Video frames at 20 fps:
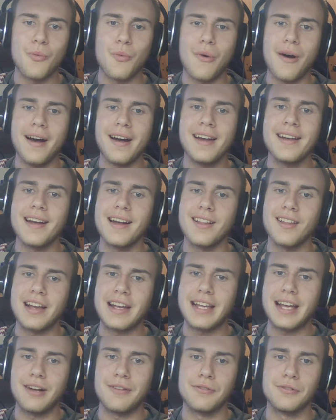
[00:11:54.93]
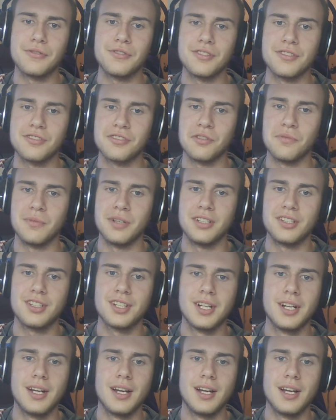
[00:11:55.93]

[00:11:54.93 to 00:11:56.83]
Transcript: why I like Hawlucha so much.